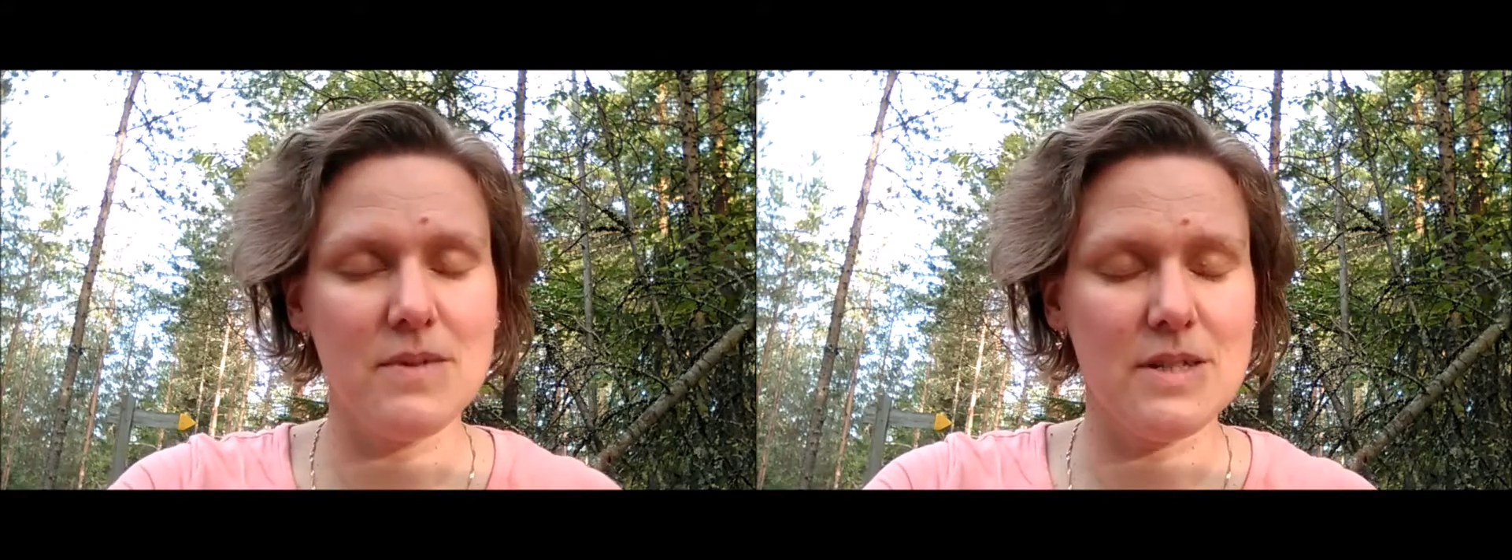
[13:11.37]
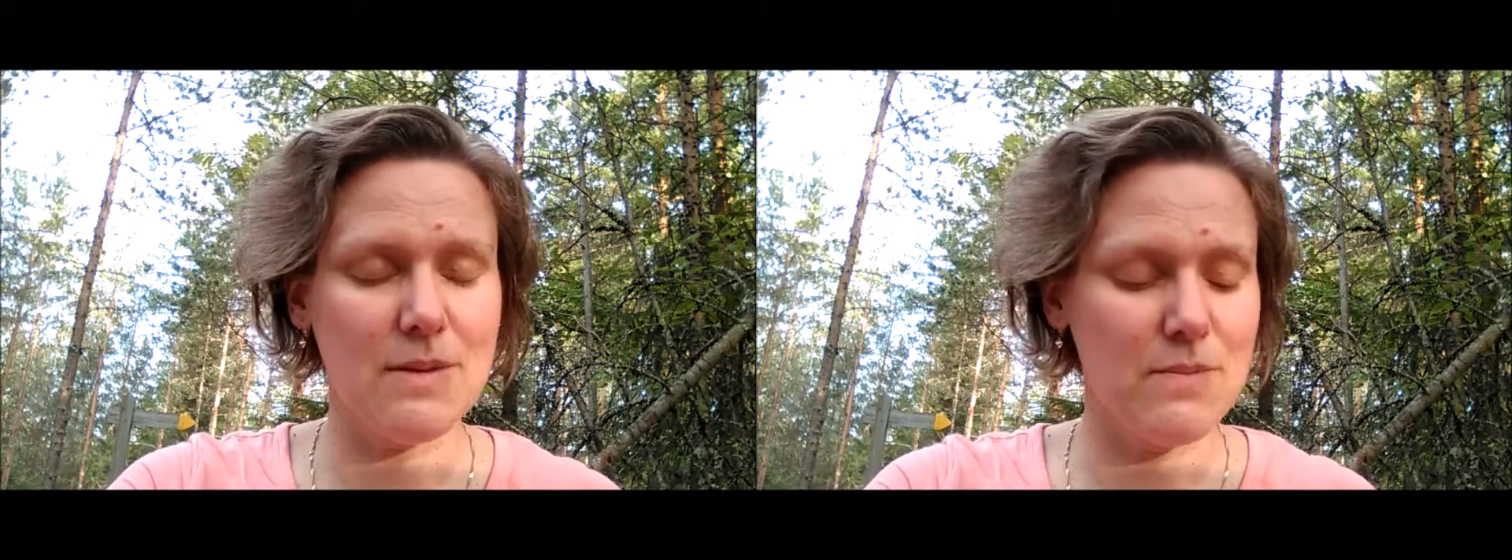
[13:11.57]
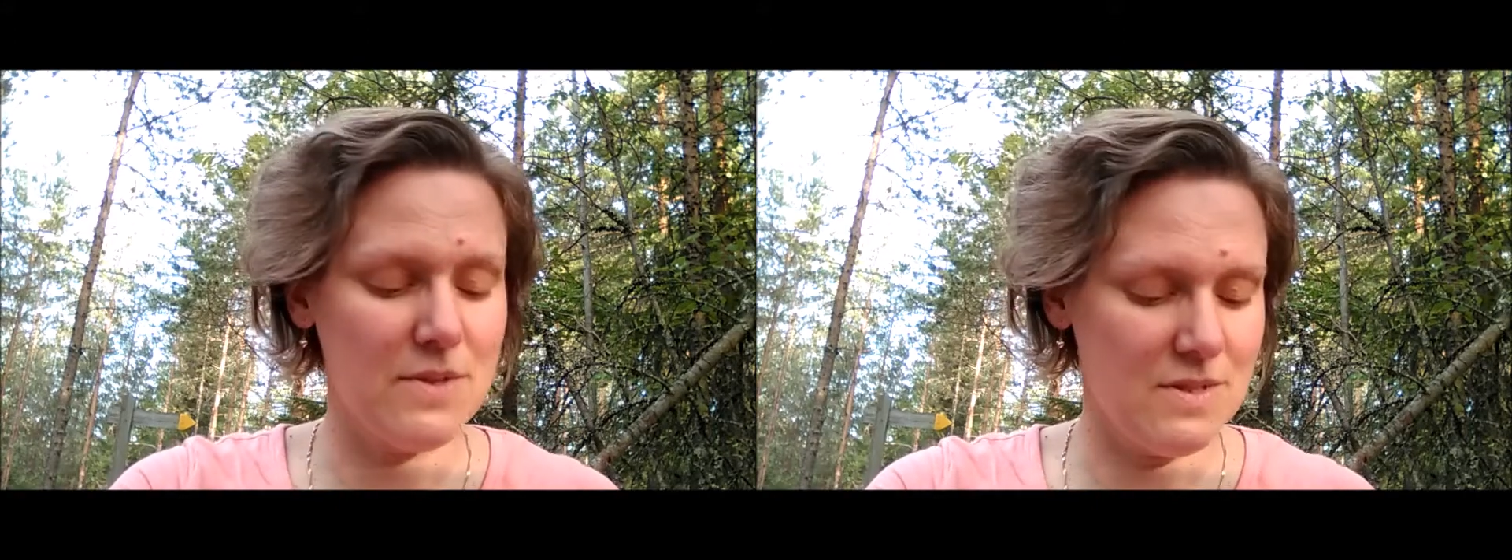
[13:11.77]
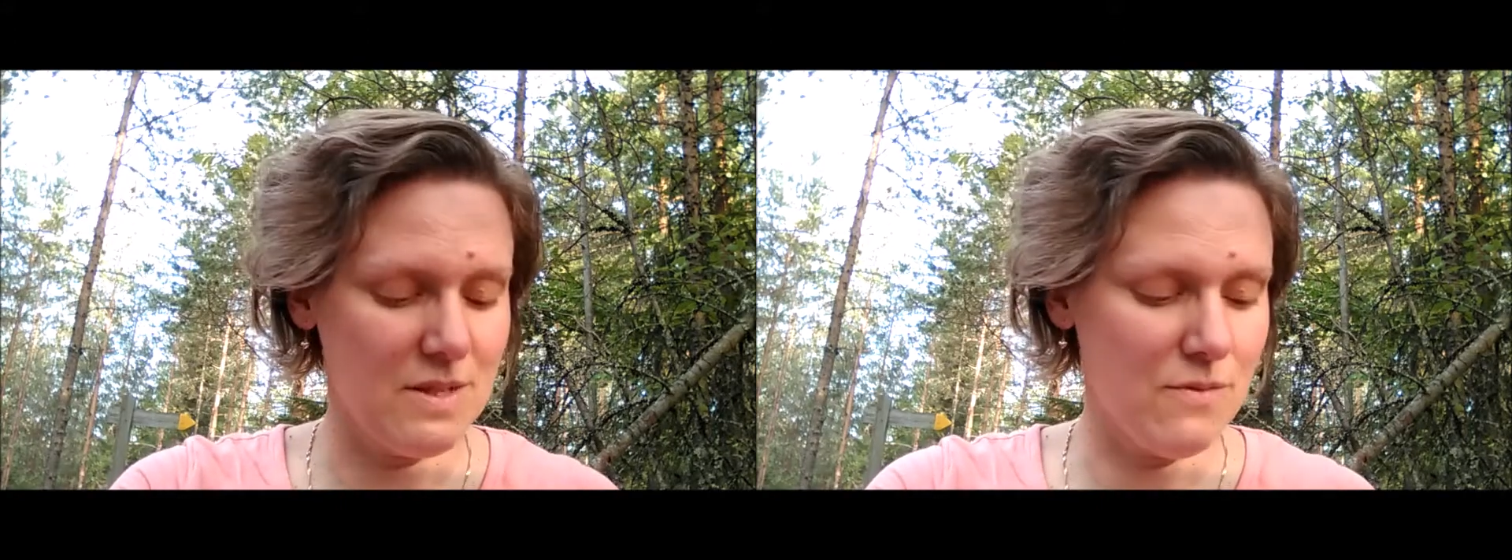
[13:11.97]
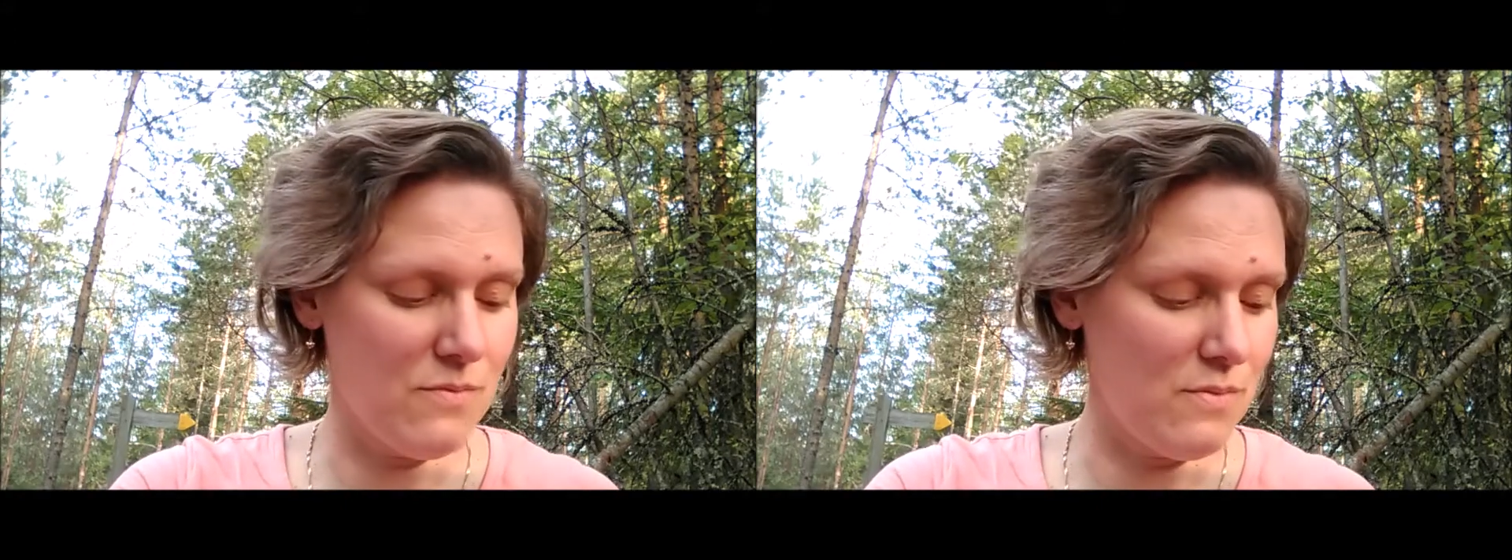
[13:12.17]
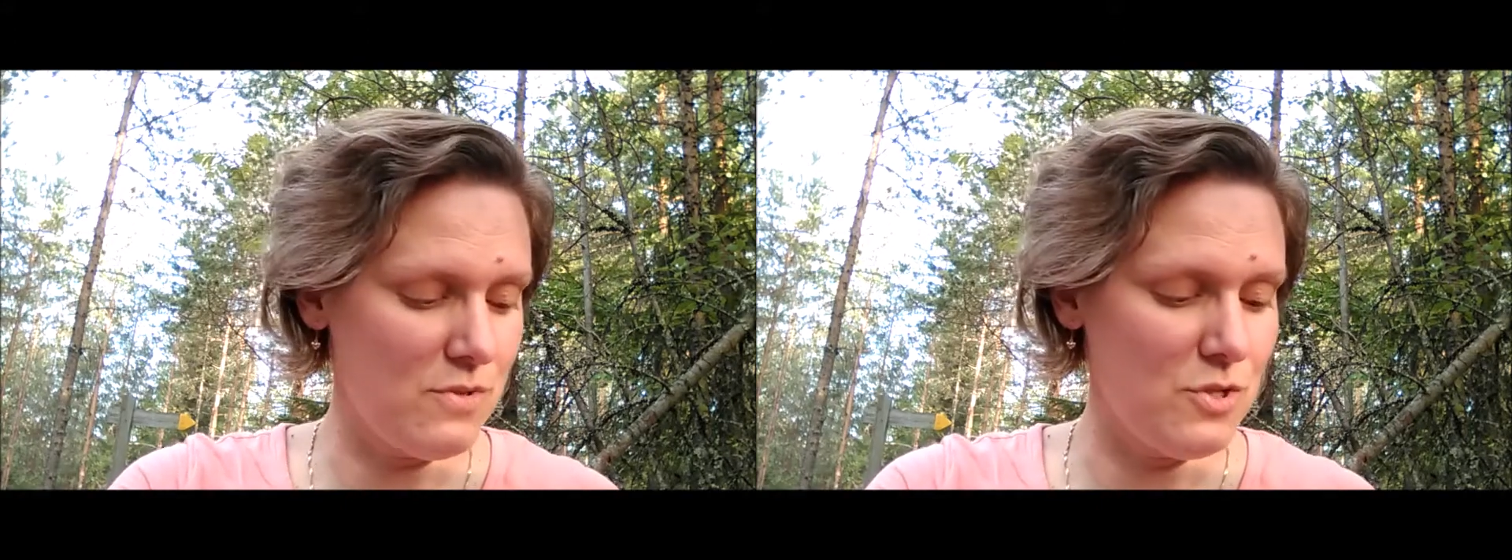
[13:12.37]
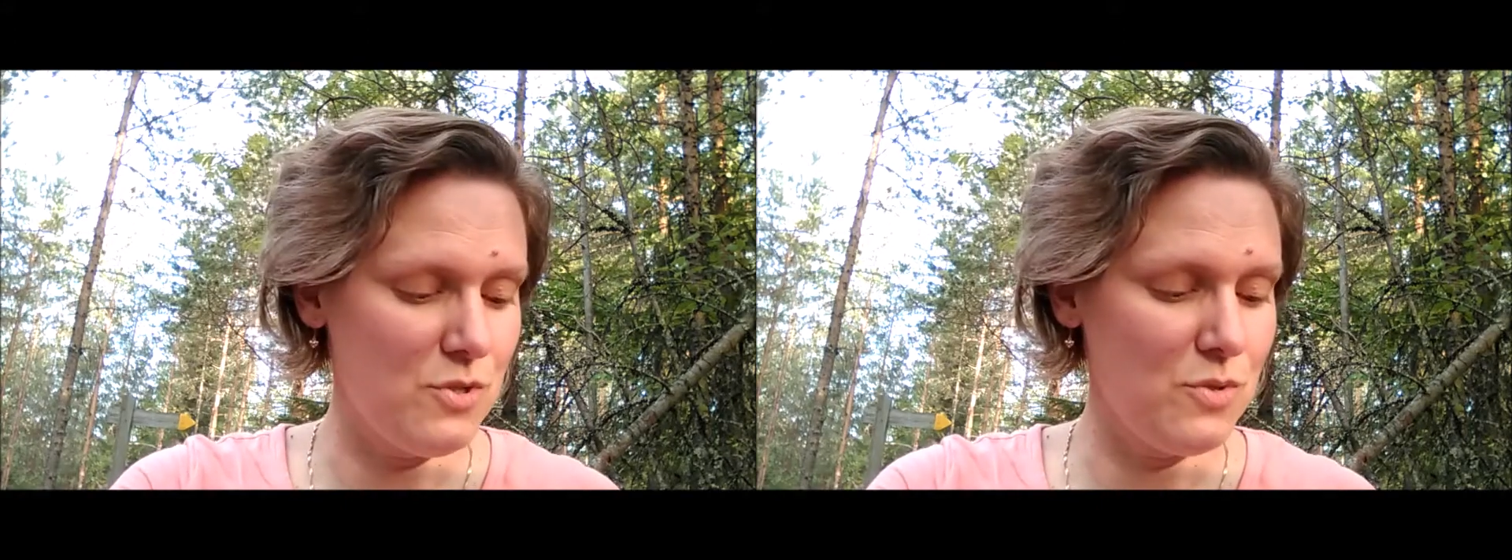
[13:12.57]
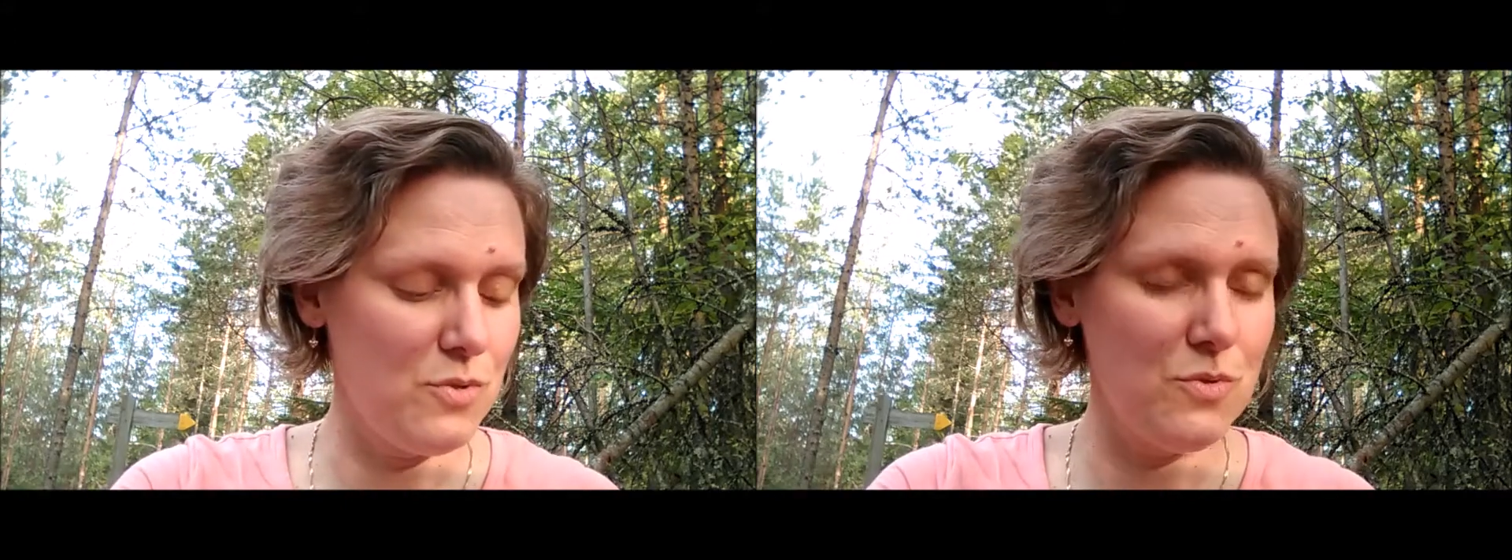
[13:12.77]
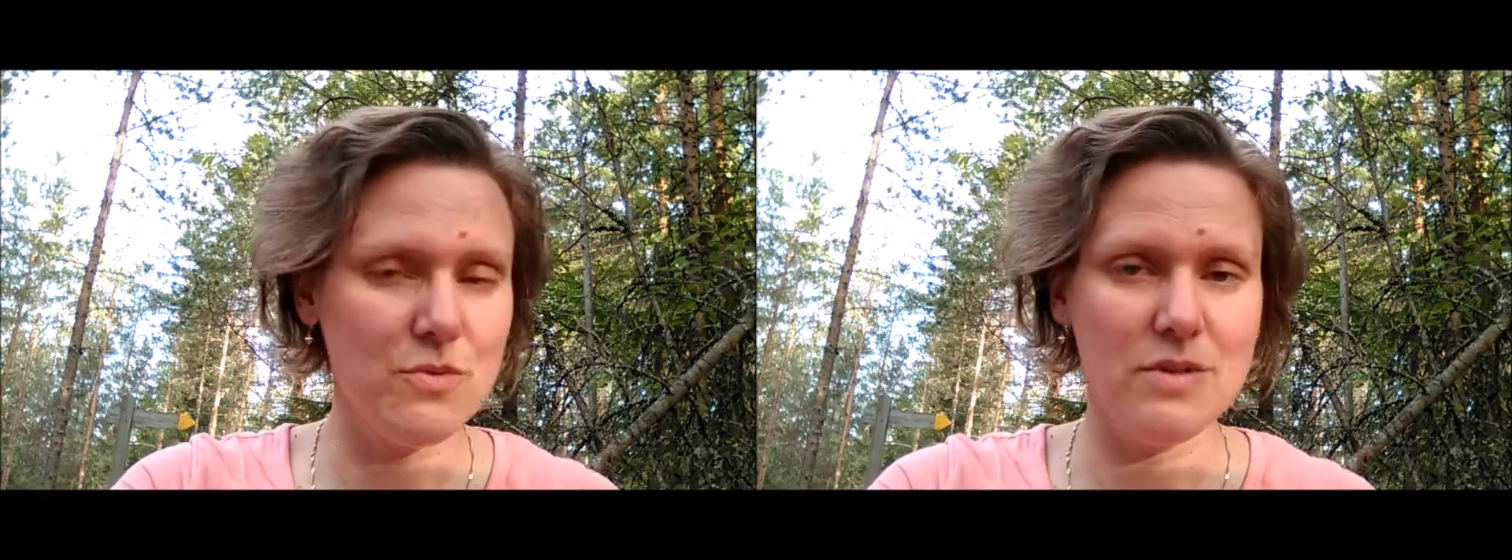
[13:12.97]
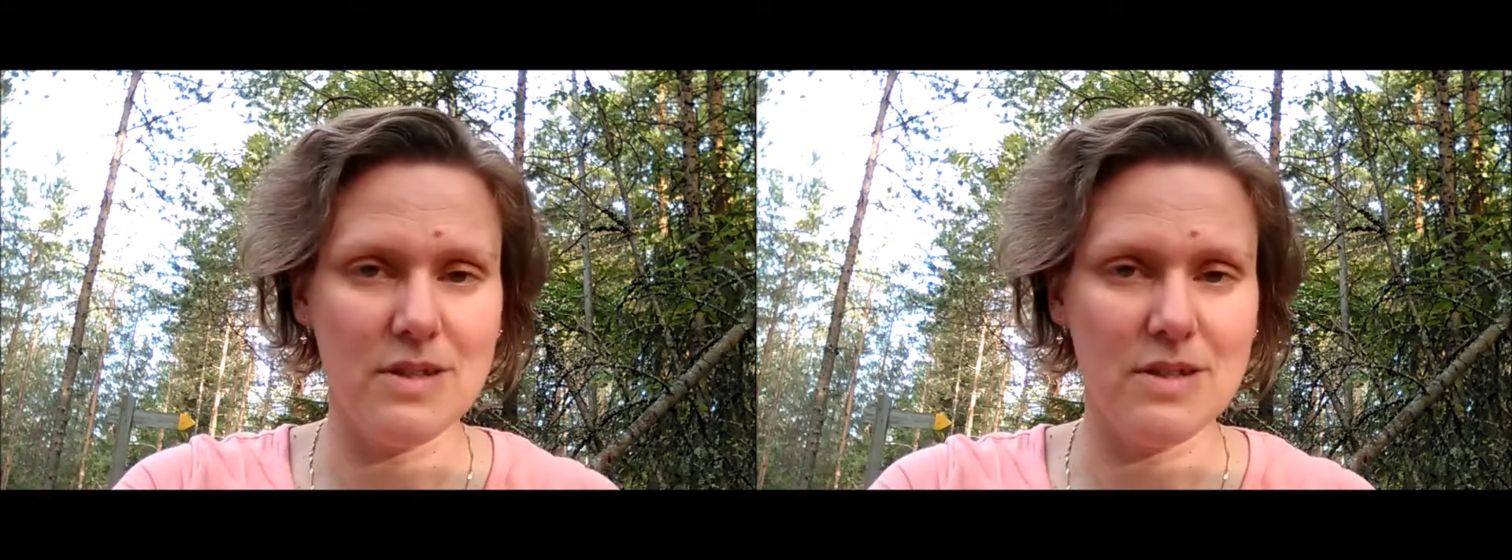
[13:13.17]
some stuff to do